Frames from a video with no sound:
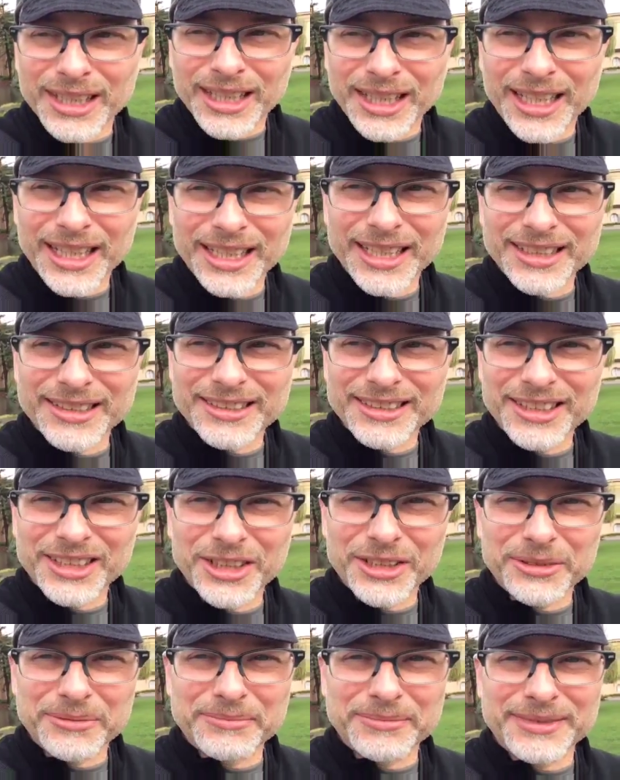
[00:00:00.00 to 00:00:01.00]
And,
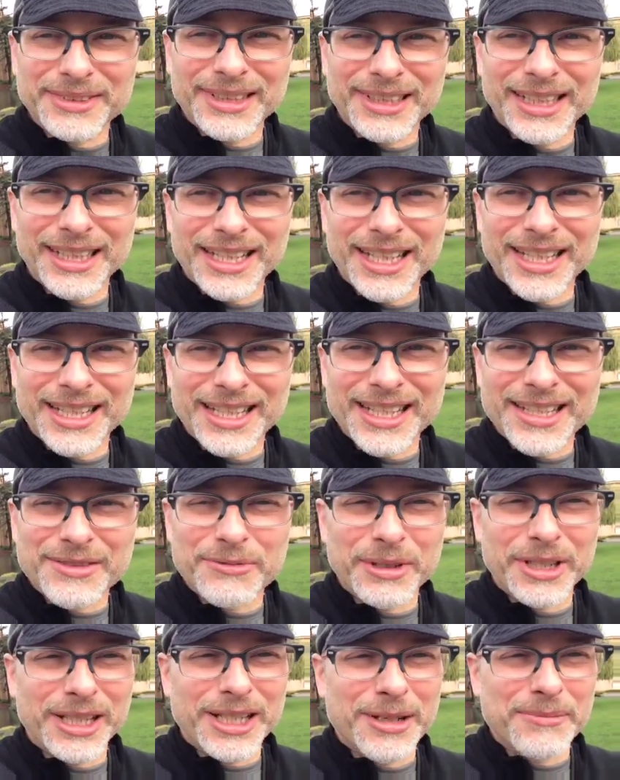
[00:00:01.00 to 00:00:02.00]
I
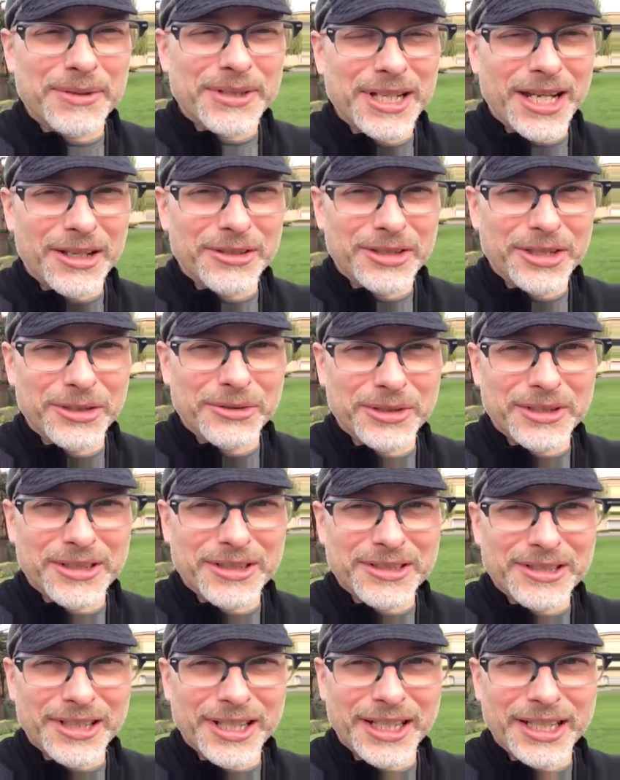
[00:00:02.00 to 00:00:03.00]
guess what it comes down to is
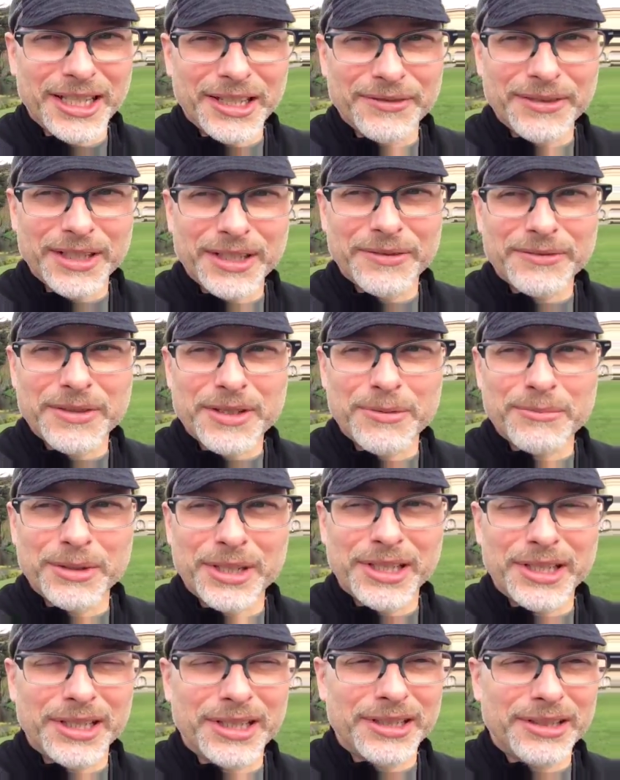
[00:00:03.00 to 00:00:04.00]
it's like, even if
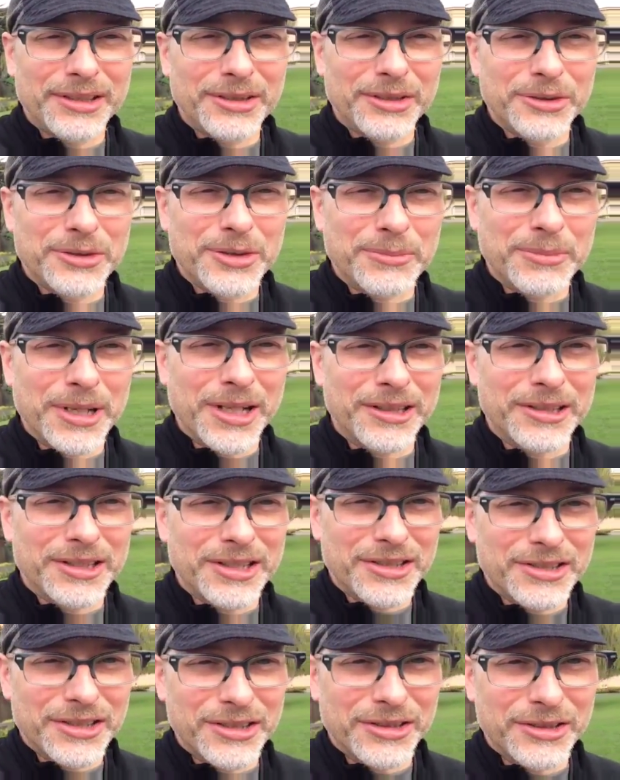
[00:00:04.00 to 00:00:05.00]
somebody who's a
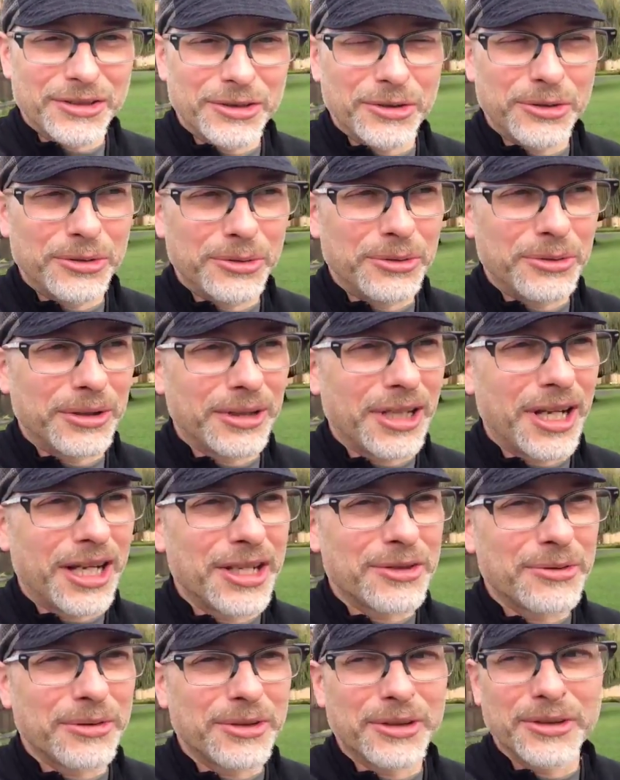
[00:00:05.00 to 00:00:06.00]
politician who
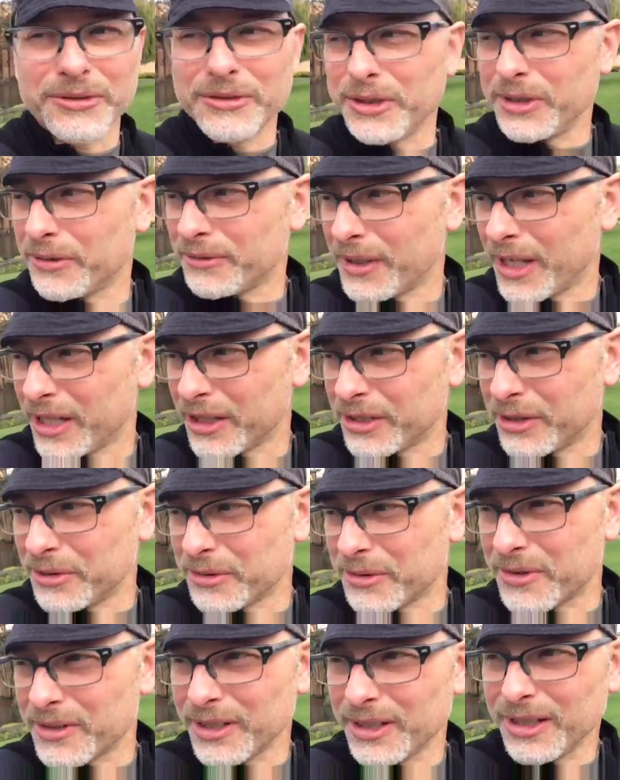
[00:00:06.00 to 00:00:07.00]
aligns with your
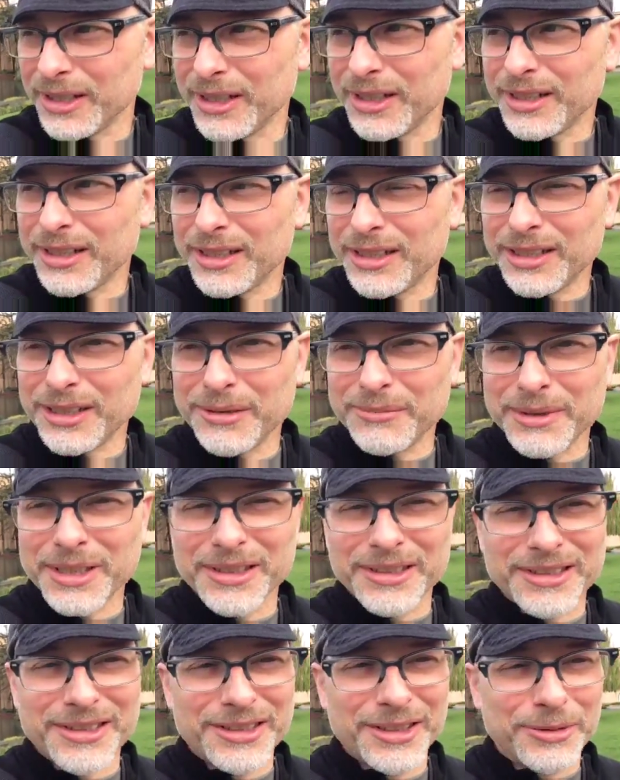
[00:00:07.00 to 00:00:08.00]
values,
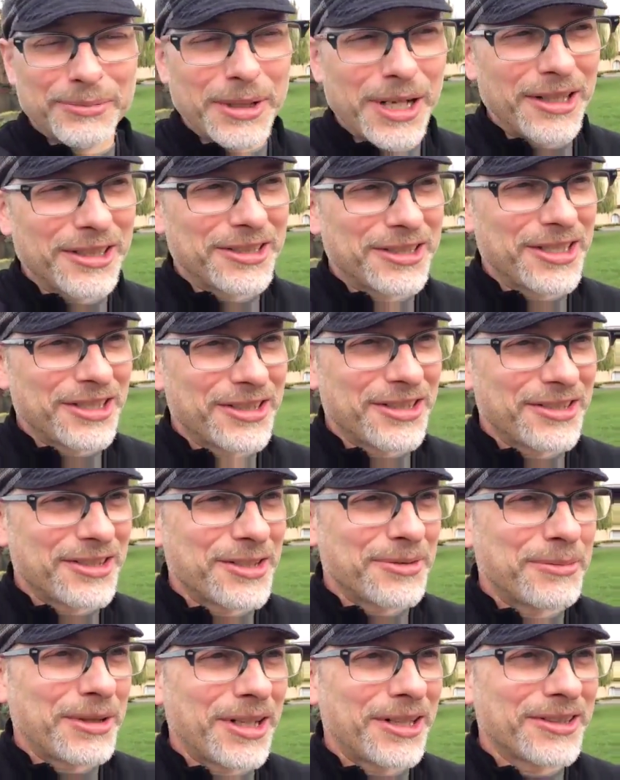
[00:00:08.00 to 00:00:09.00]
they're still
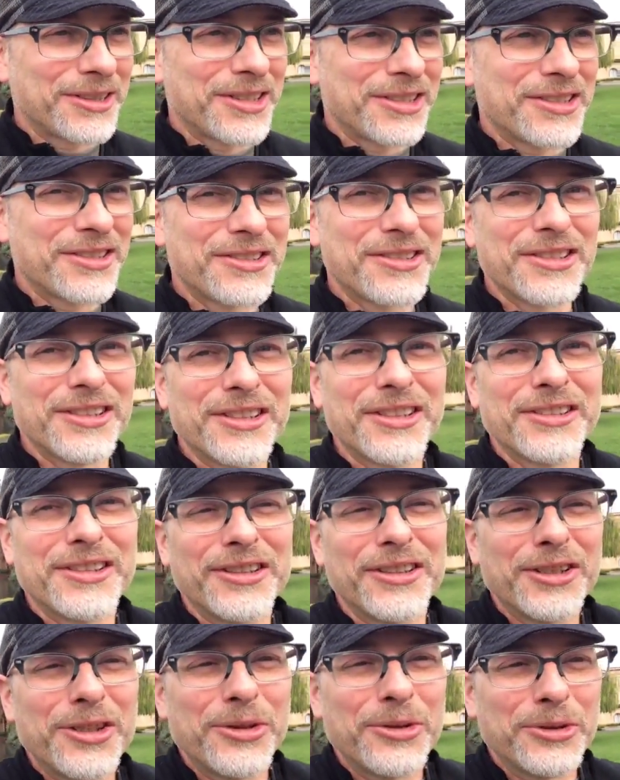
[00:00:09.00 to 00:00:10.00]
politicians, and politicians are
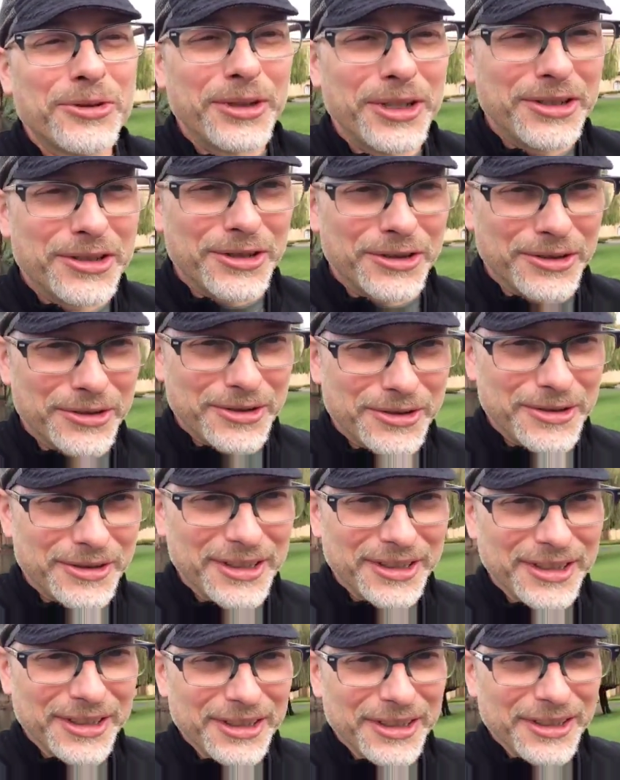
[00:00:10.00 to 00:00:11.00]
their own creatures.
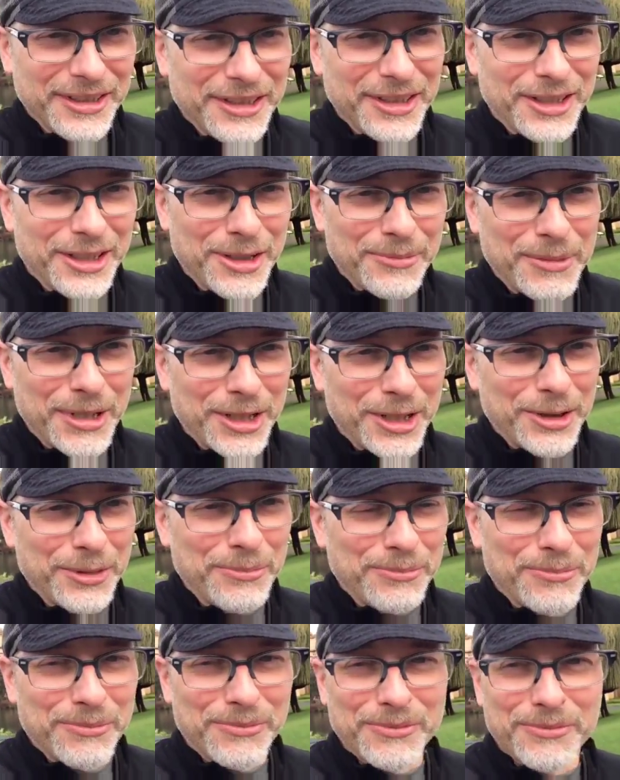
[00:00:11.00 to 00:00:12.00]
I'm not going
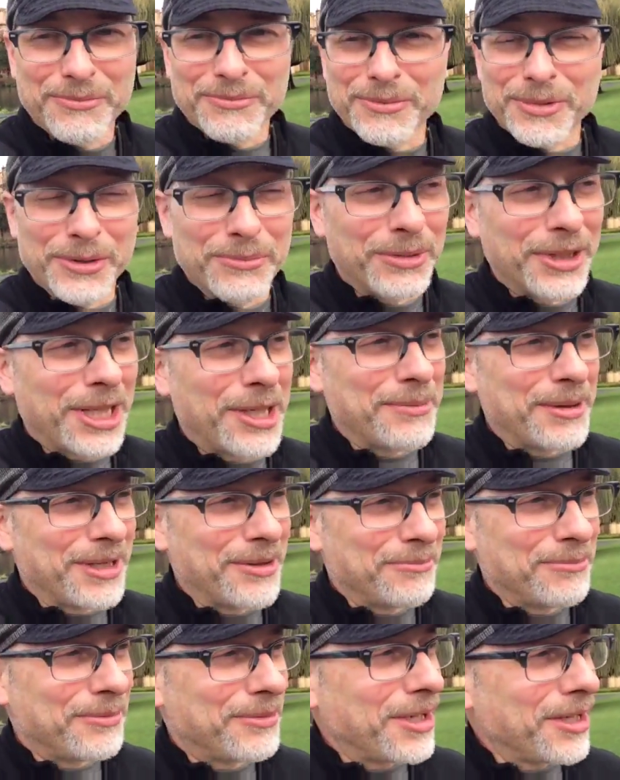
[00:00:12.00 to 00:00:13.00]
to put blame
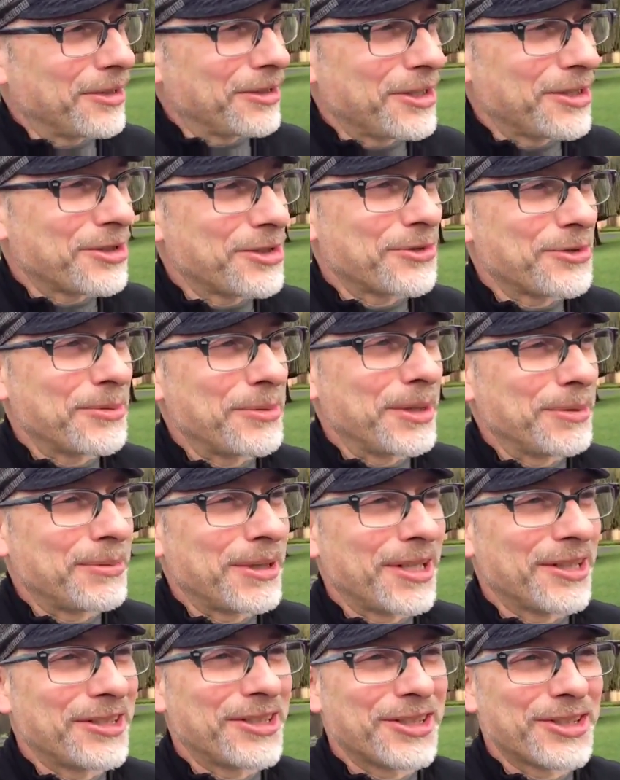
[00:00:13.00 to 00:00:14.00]
on politicians for being
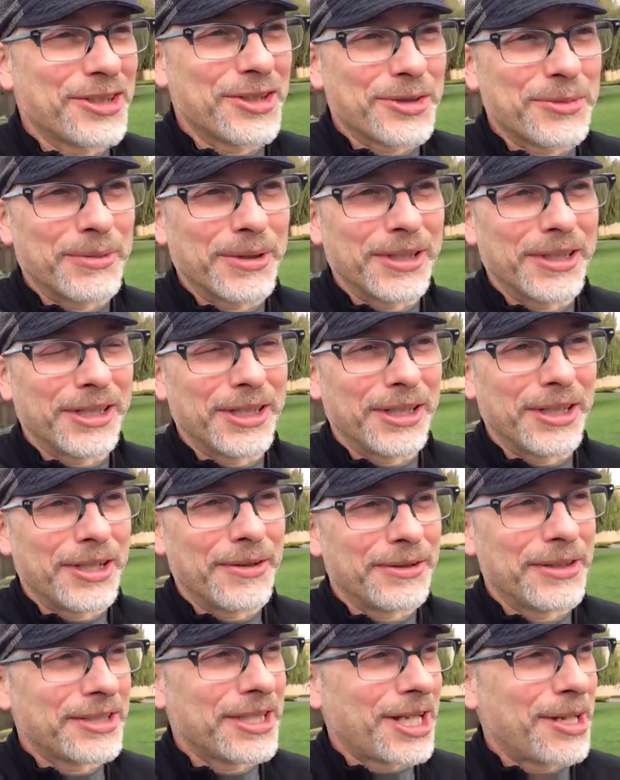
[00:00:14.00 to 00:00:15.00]
politicians, but
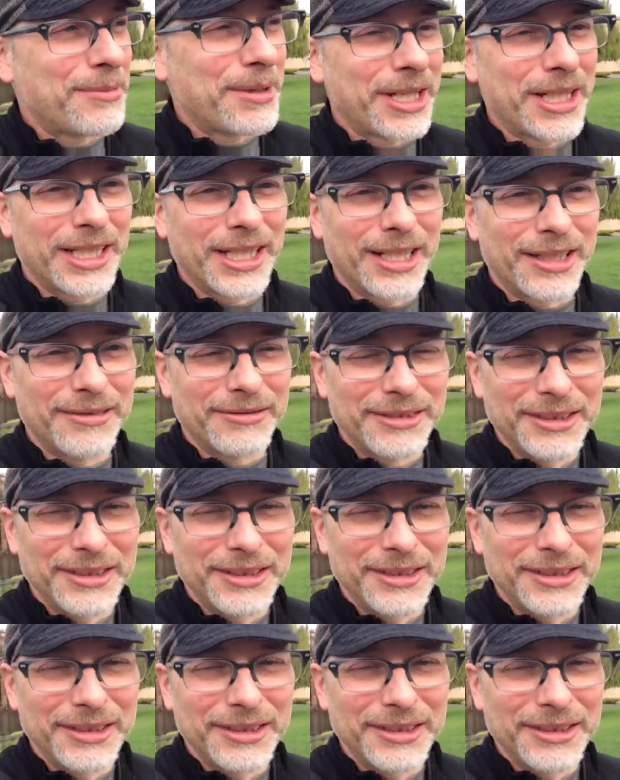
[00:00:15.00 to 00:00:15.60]
every time I get